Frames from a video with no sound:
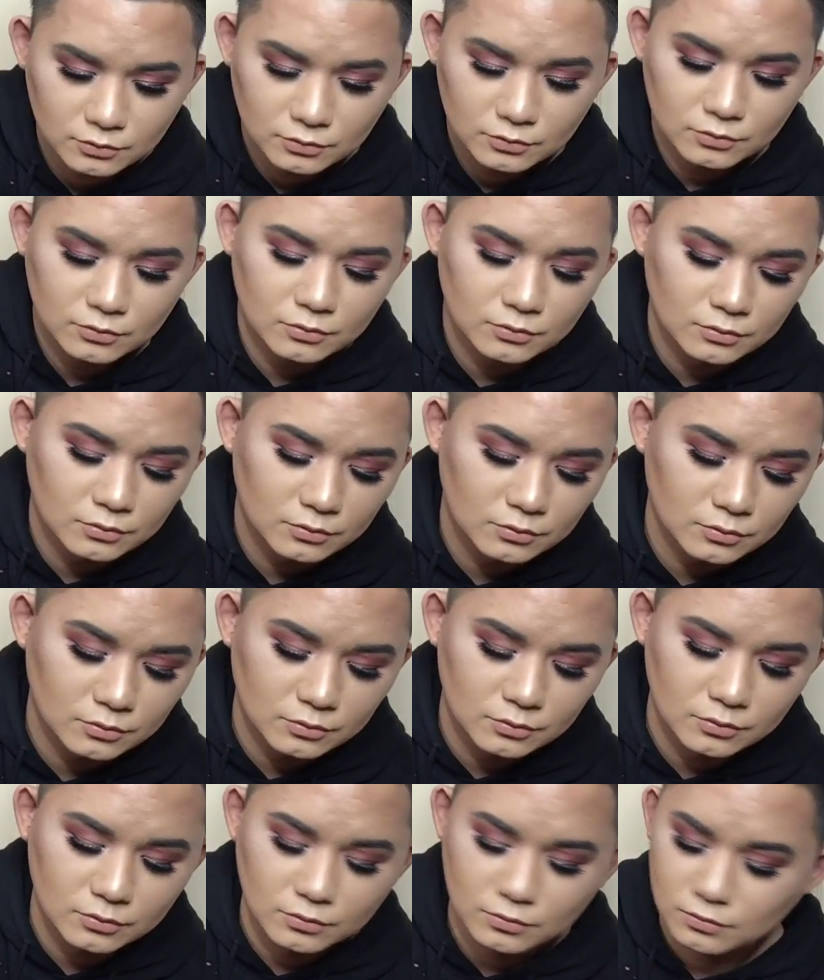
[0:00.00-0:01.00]

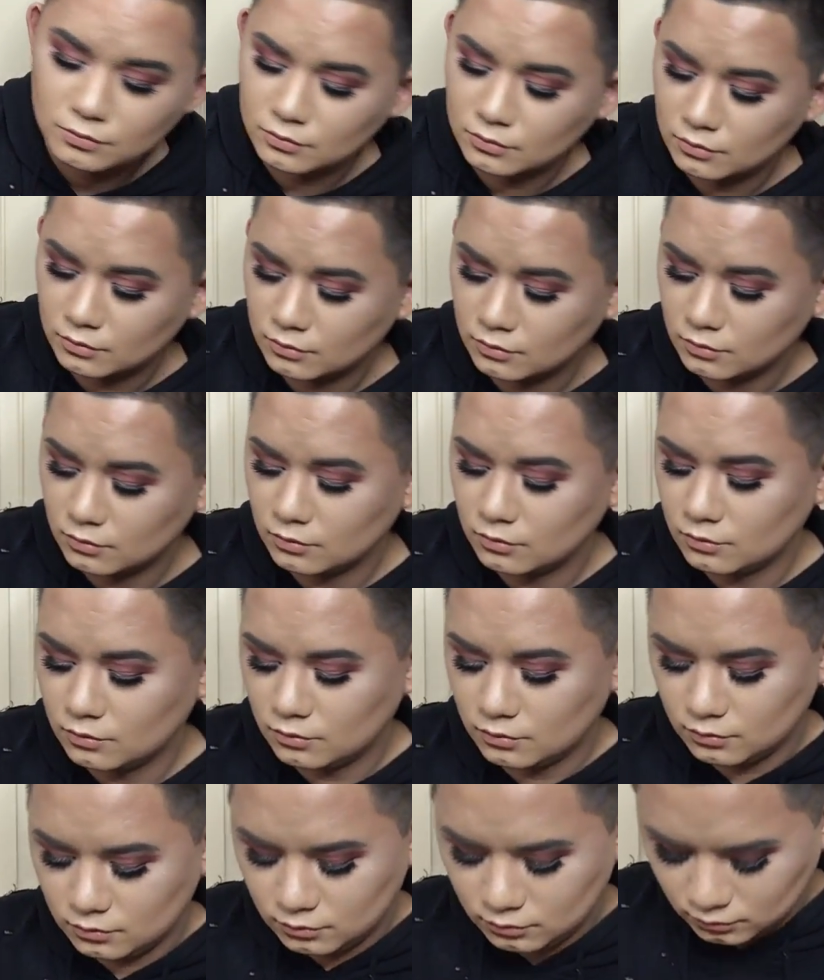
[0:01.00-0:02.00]

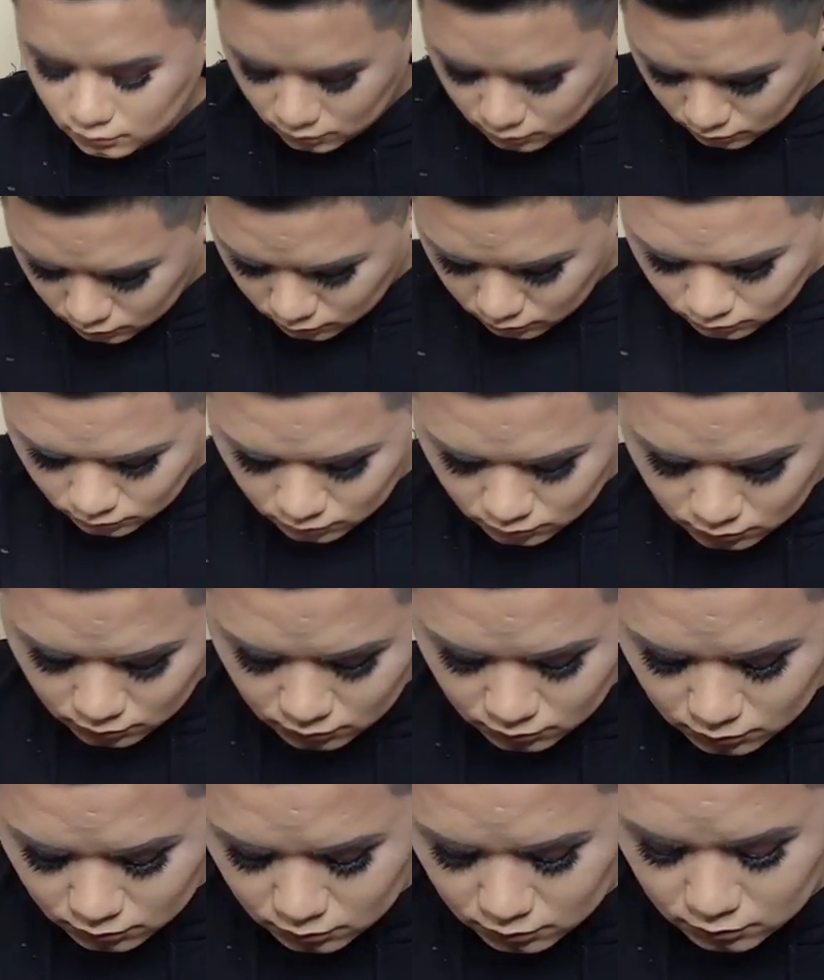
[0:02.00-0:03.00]

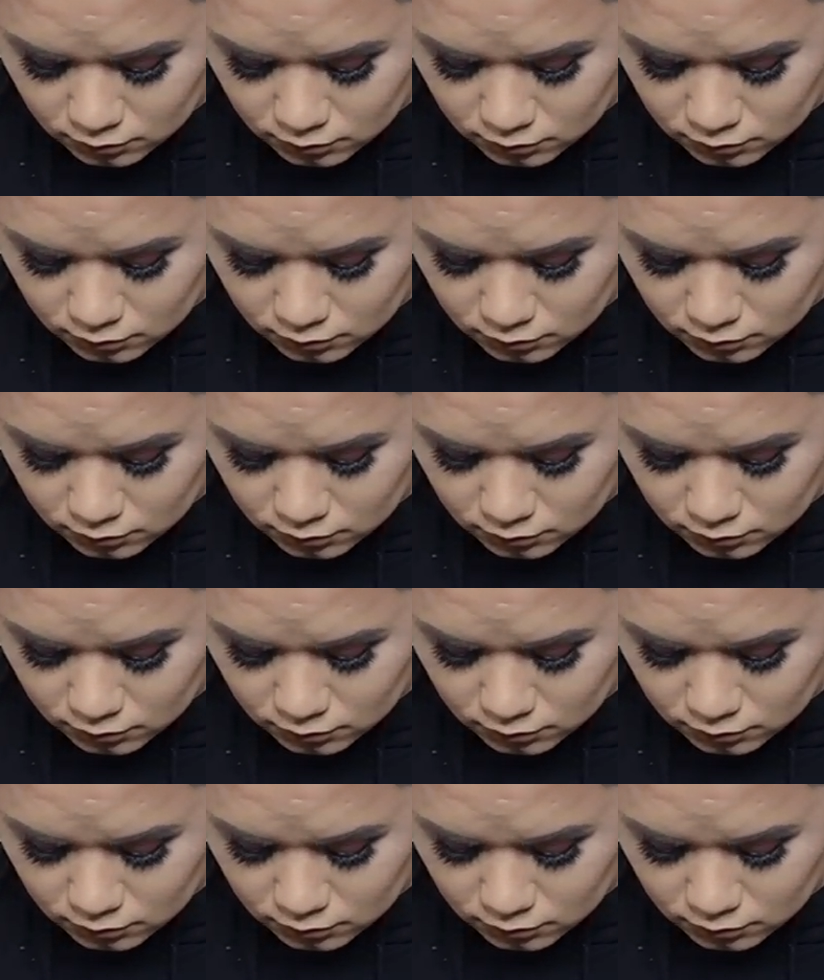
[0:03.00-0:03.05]
Nothing is said.